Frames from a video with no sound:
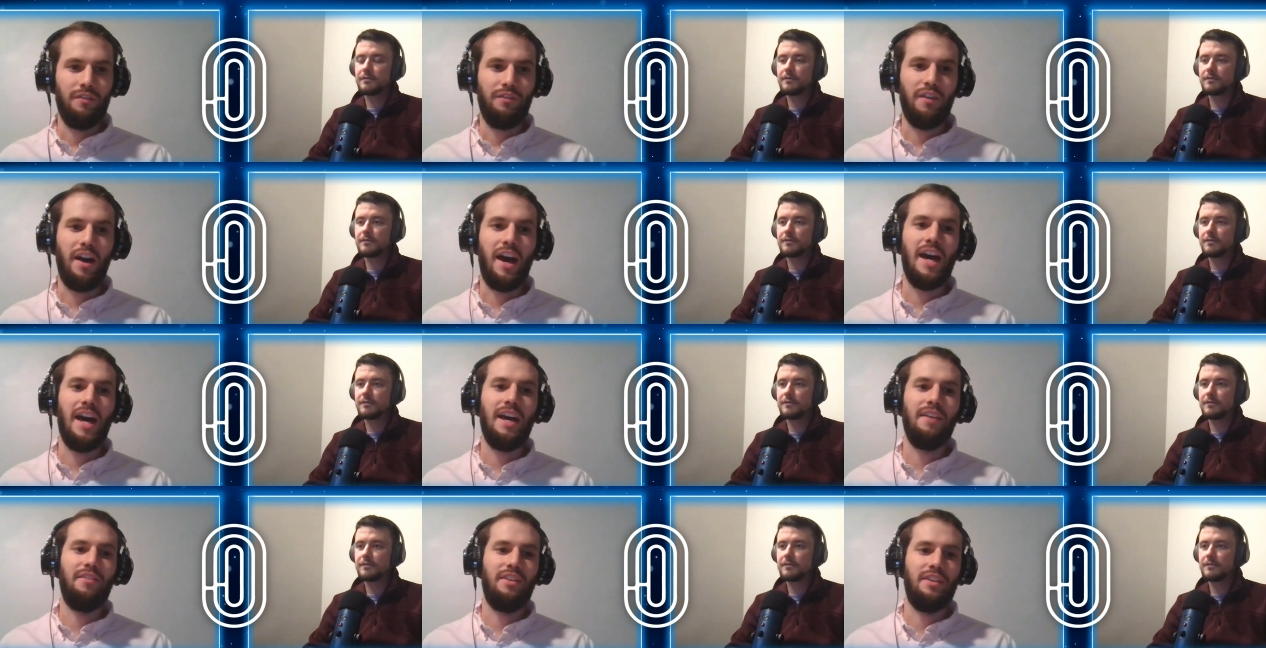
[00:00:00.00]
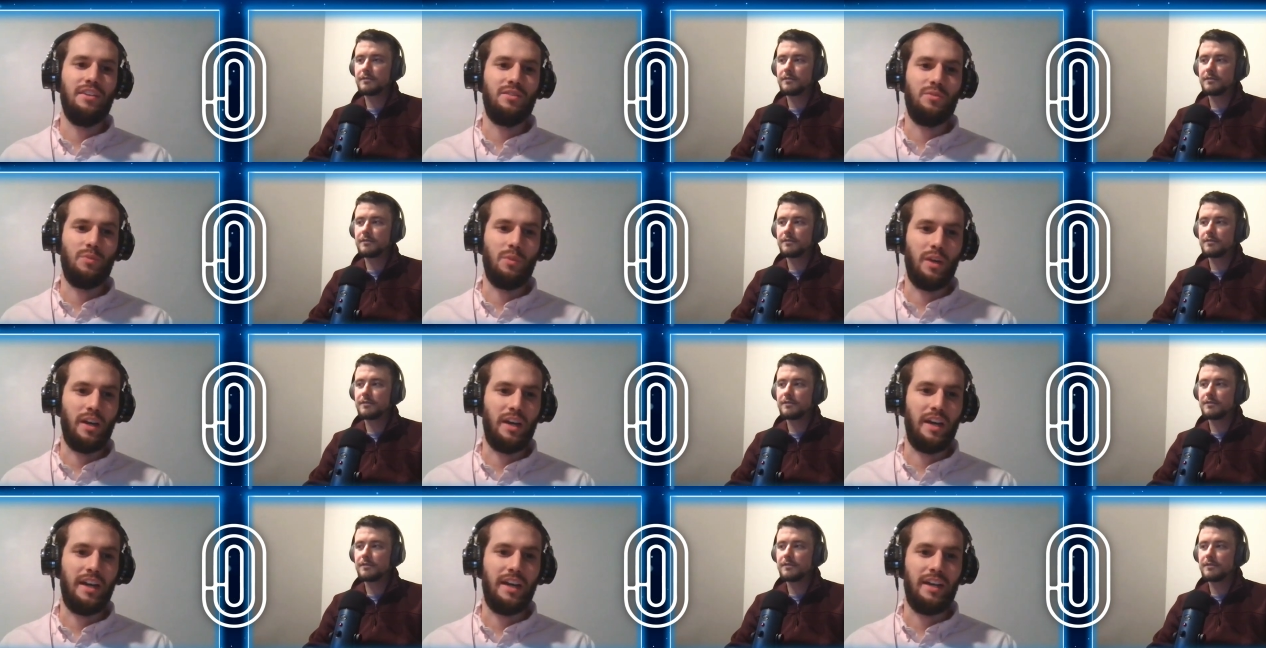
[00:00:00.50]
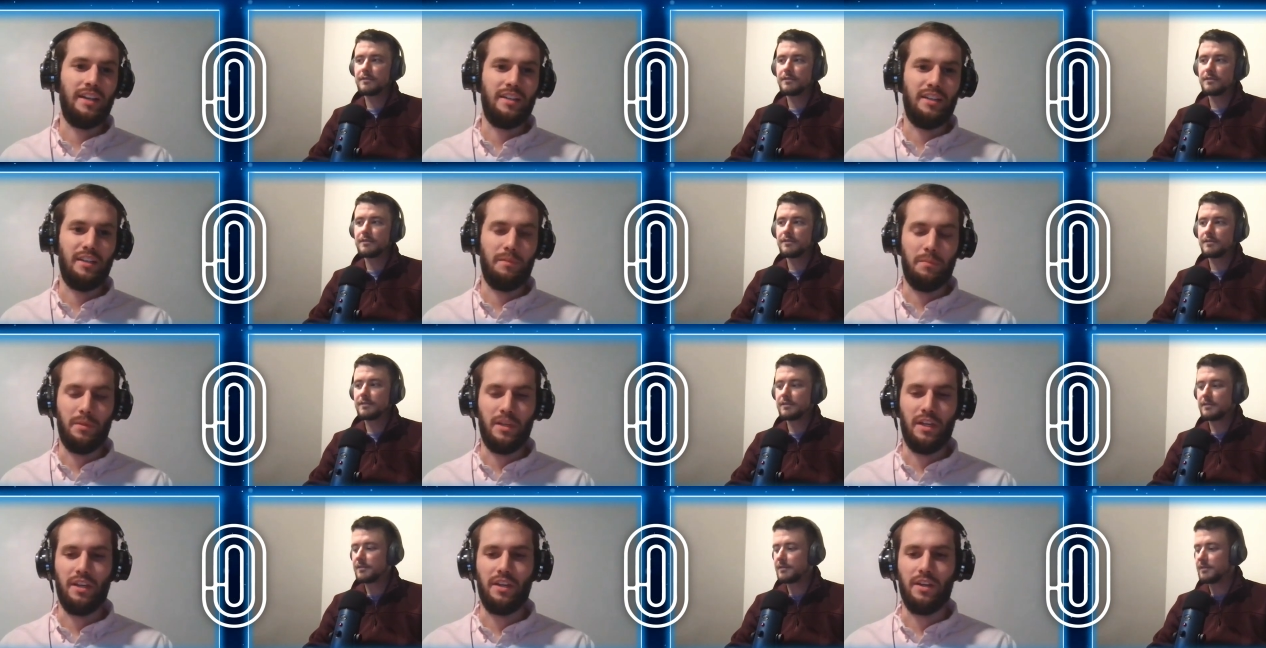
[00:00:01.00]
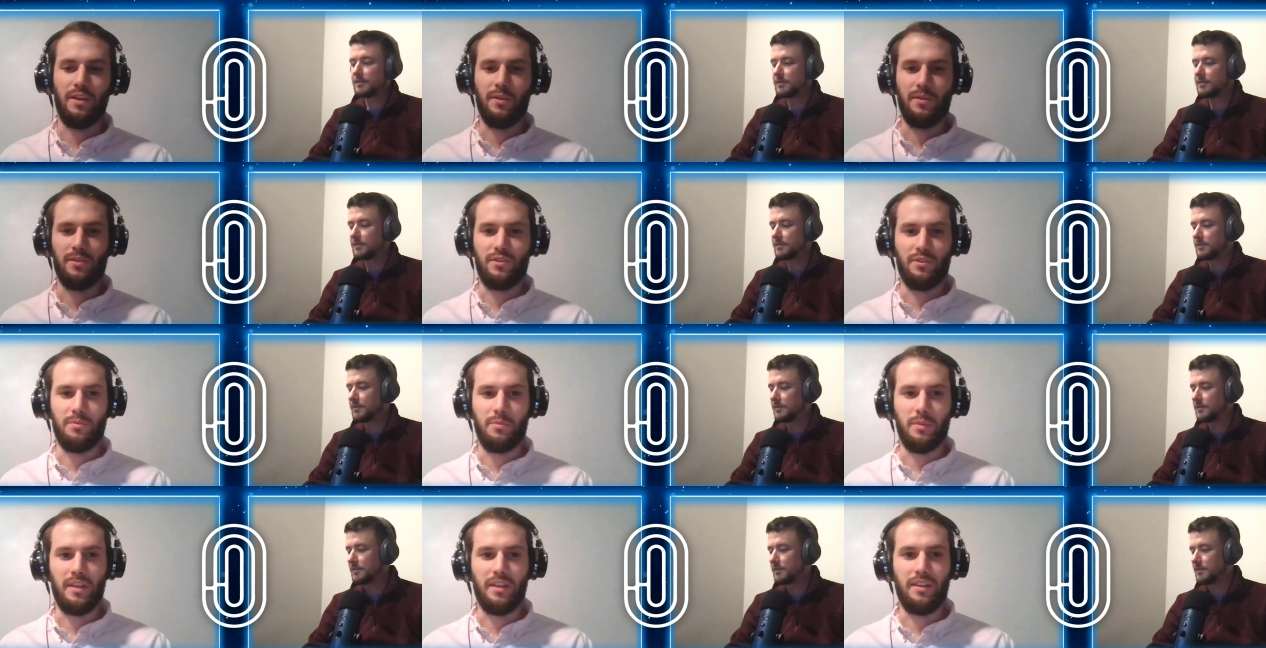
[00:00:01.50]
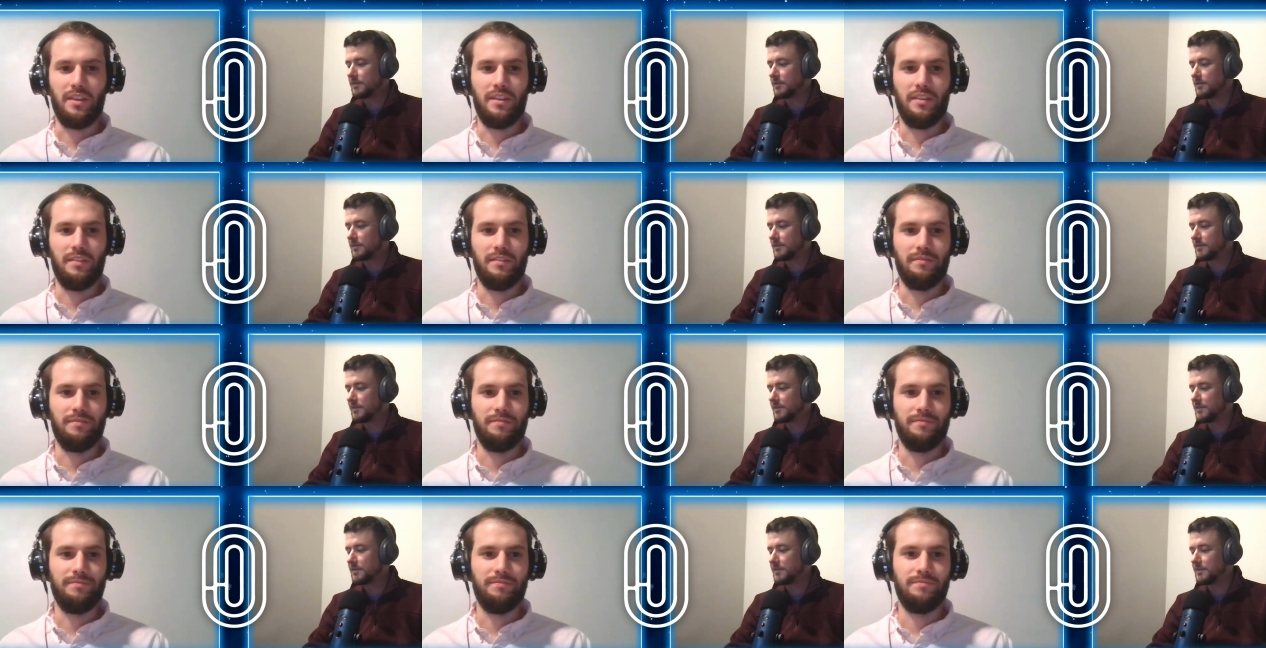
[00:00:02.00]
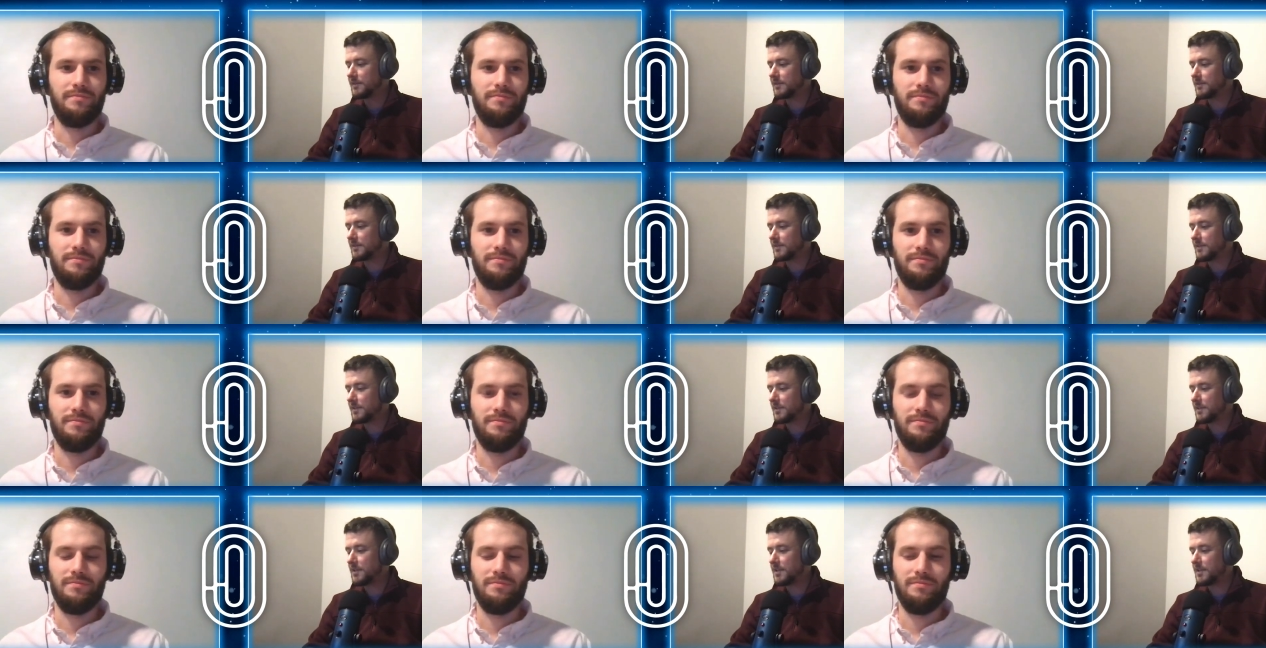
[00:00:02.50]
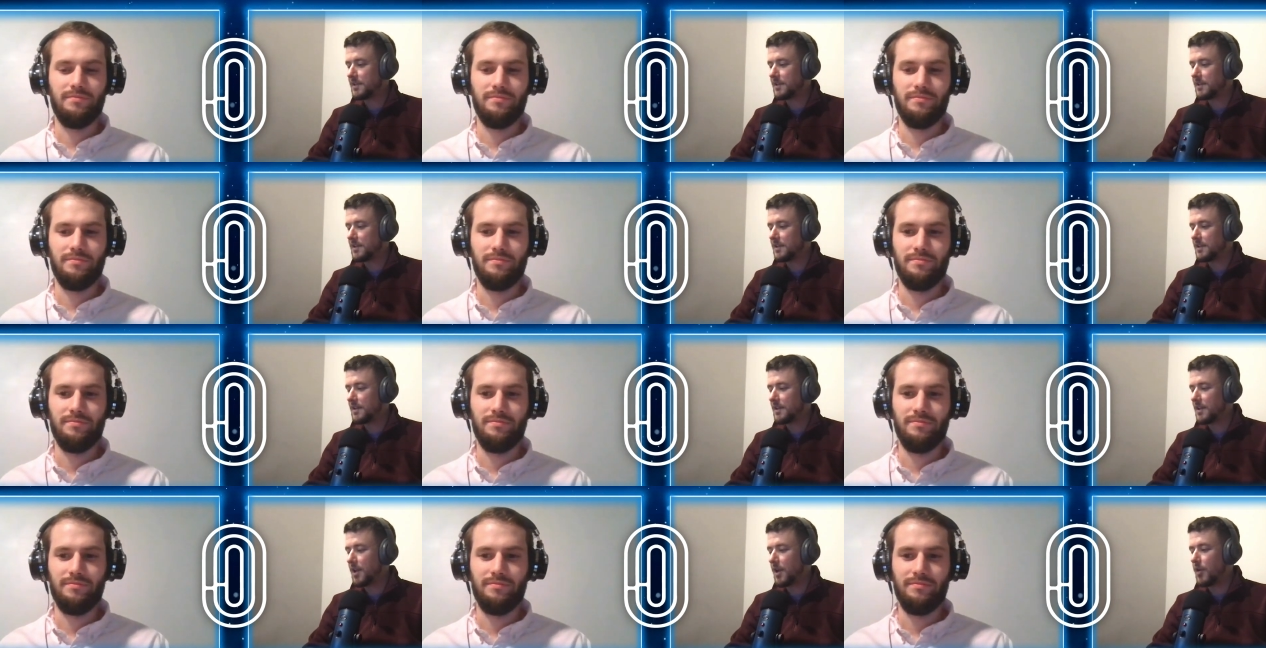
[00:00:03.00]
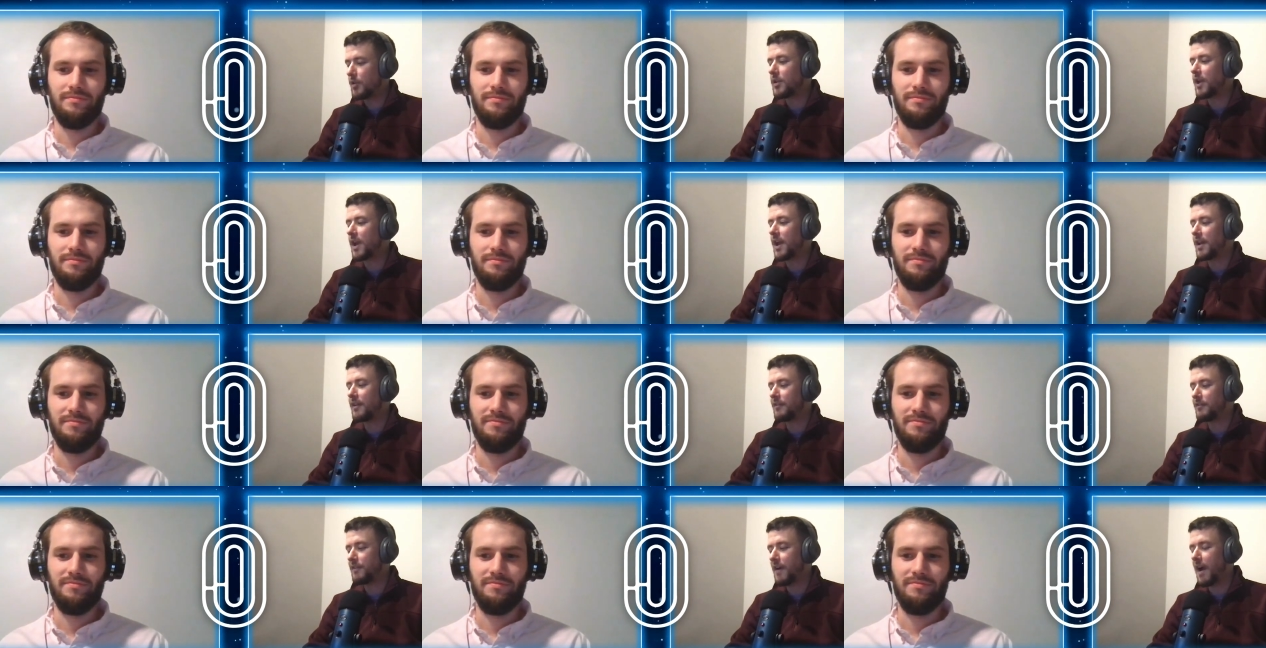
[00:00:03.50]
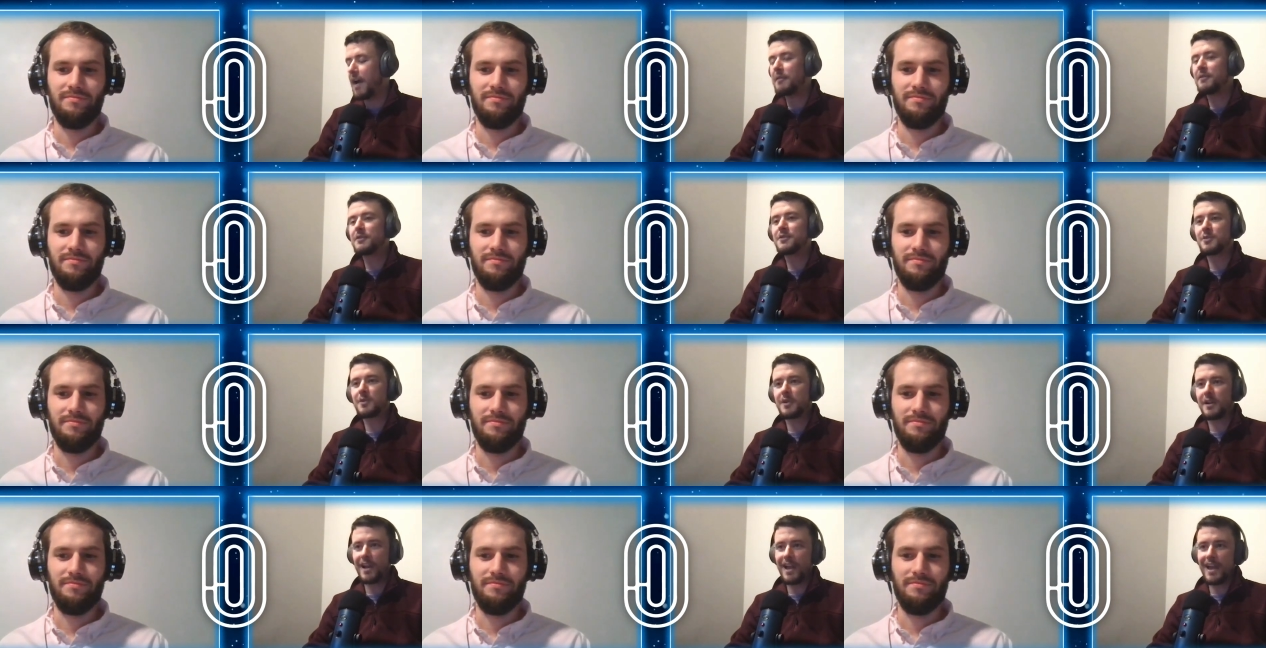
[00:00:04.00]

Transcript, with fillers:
Speaker 1: Five is where I had Kipyego and Smith.
Speaker 2: Okay, and five is where